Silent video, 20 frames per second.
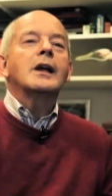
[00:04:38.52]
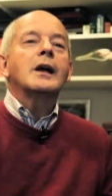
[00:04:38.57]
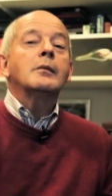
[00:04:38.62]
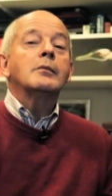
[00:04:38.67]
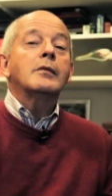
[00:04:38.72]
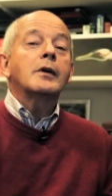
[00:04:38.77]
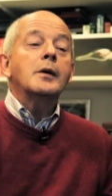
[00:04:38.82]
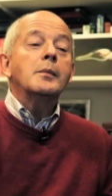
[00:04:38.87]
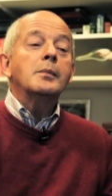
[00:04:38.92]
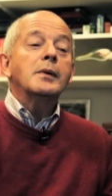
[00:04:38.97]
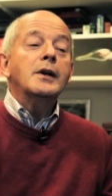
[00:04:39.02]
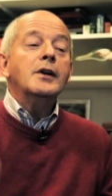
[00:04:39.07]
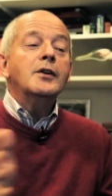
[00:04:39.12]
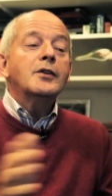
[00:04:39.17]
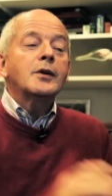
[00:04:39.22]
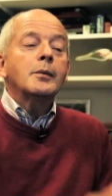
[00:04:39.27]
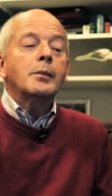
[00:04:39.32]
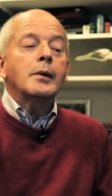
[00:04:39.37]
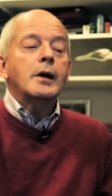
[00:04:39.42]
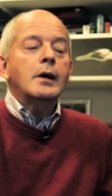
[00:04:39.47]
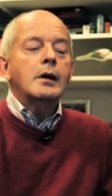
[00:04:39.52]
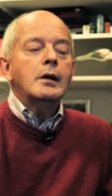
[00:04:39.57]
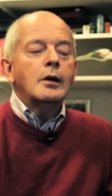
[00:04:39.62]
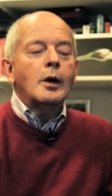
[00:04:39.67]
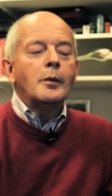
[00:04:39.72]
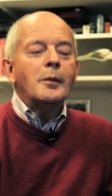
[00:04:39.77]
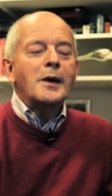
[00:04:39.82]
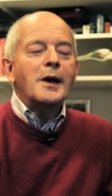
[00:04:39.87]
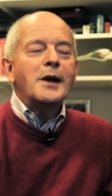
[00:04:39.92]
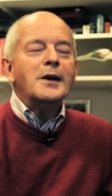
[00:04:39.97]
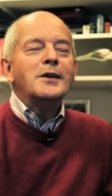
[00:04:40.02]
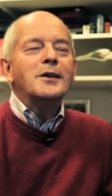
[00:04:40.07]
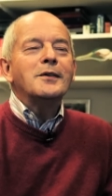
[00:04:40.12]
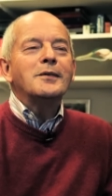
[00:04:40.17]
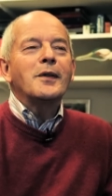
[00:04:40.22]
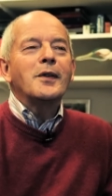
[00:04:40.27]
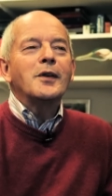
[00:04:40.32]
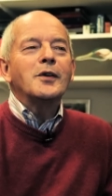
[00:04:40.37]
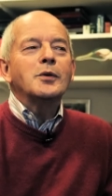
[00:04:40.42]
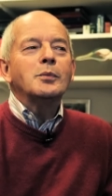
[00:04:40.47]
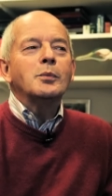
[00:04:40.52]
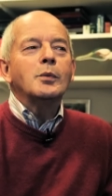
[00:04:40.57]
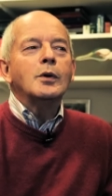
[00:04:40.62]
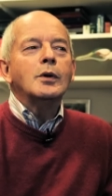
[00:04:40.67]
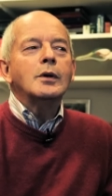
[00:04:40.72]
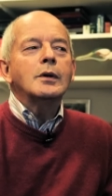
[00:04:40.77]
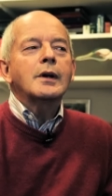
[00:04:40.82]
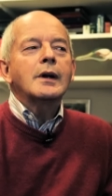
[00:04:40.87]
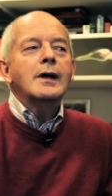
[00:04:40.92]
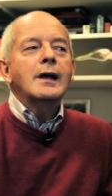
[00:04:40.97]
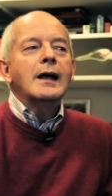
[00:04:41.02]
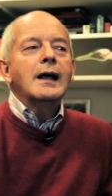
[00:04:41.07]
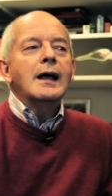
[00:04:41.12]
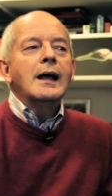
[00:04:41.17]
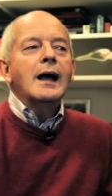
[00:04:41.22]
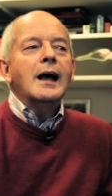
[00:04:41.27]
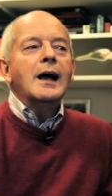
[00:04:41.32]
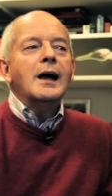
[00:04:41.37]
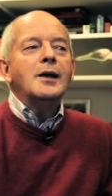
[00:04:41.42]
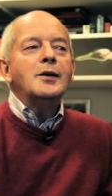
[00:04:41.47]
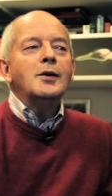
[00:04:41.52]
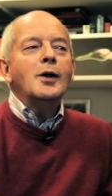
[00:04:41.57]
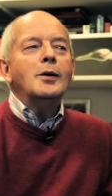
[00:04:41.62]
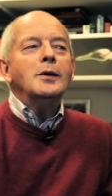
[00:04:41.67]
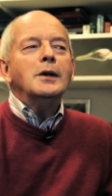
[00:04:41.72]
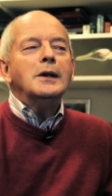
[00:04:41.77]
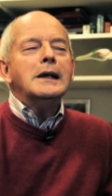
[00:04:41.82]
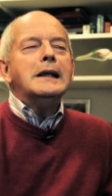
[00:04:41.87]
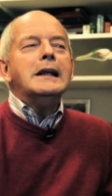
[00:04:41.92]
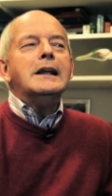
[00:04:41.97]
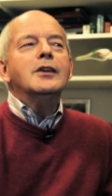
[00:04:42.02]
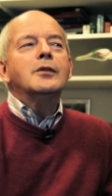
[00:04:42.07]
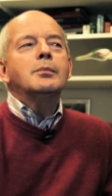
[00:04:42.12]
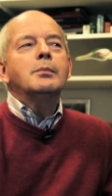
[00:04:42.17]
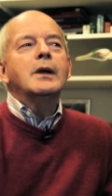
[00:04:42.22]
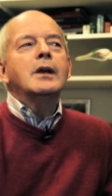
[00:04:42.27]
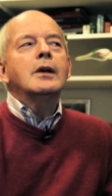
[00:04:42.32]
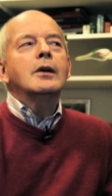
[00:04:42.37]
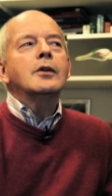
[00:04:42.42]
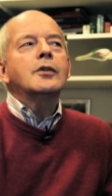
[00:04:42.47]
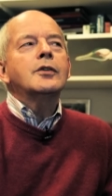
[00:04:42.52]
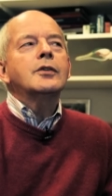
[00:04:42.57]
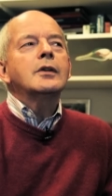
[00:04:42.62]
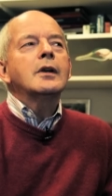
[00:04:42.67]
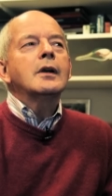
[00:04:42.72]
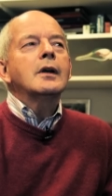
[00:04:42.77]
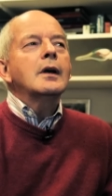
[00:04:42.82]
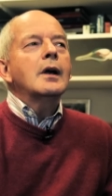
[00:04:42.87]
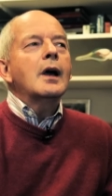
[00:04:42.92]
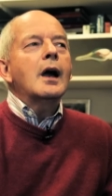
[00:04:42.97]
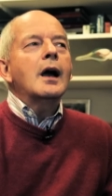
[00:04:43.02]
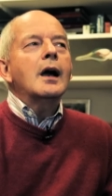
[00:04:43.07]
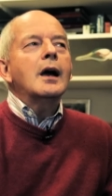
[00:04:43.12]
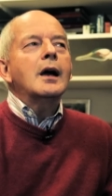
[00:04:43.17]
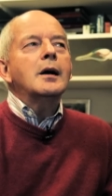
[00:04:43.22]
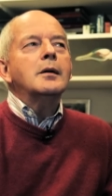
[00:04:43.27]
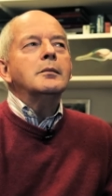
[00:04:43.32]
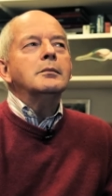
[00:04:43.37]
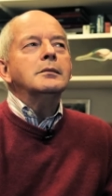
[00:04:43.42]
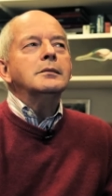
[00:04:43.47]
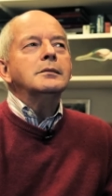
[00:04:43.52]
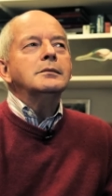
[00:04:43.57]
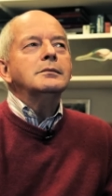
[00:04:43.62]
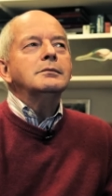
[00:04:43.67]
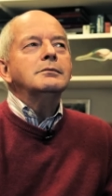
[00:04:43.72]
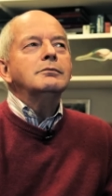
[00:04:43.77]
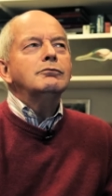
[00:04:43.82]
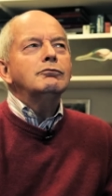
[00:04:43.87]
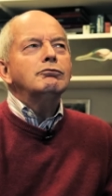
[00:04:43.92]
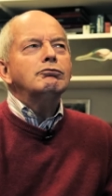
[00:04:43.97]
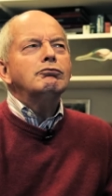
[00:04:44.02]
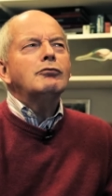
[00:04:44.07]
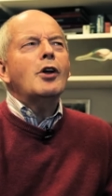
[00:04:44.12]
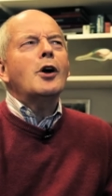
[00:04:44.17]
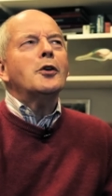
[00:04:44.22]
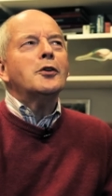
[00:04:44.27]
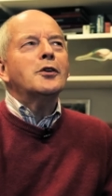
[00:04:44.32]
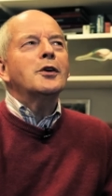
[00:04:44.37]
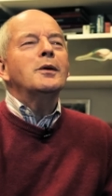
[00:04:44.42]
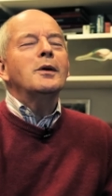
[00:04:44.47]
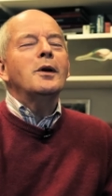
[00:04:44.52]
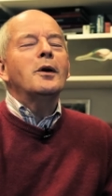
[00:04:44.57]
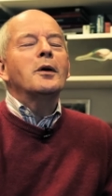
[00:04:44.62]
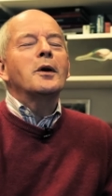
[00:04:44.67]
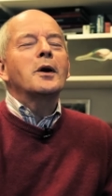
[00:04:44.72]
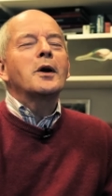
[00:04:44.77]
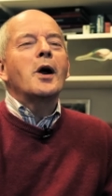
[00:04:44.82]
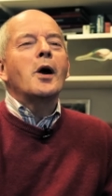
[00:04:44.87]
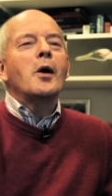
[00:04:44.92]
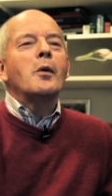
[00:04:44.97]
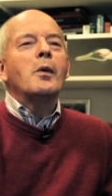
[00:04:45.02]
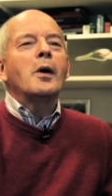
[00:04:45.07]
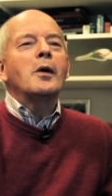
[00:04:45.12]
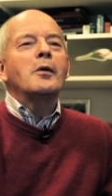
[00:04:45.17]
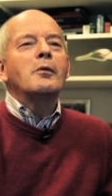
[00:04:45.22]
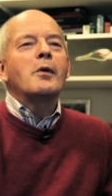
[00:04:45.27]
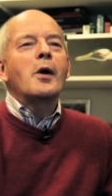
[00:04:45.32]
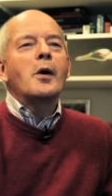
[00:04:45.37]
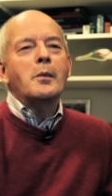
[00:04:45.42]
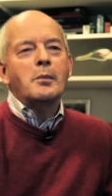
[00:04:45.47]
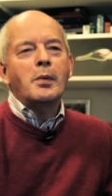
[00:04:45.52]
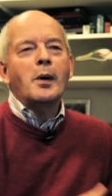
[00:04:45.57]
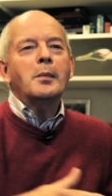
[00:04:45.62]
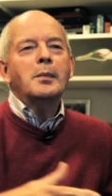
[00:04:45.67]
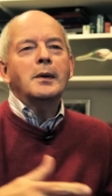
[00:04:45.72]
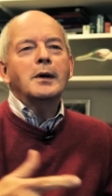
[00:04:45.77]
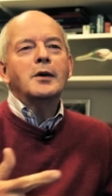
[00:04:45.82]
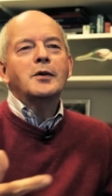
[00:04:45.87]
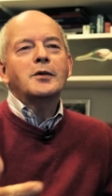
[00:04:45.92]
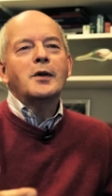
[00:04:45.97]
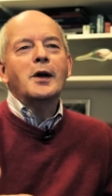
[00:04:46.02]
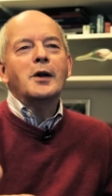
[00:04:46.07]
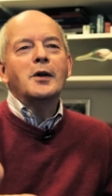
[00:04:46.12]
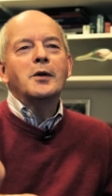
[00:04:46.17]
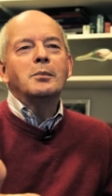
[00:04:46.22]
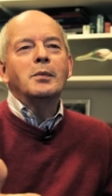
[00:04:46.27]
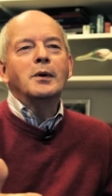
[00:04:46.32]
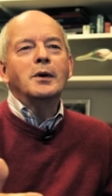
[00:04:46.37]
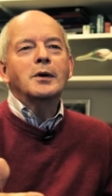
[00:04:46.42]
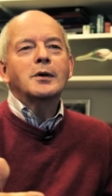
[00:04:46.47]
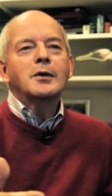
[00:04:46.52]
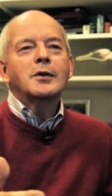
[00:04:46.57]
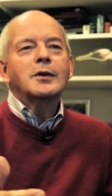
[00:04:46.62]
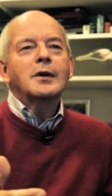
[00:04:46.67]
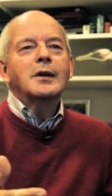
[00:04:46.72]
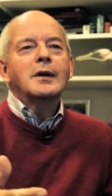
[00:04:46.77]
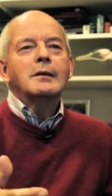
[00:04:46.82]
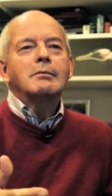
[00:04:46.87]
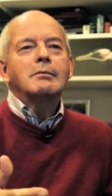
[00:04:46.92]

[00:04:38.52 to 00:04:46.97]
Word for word: I'm very pleased to be nominated for this award uh, not least because um, not too long ago one wrote popular science books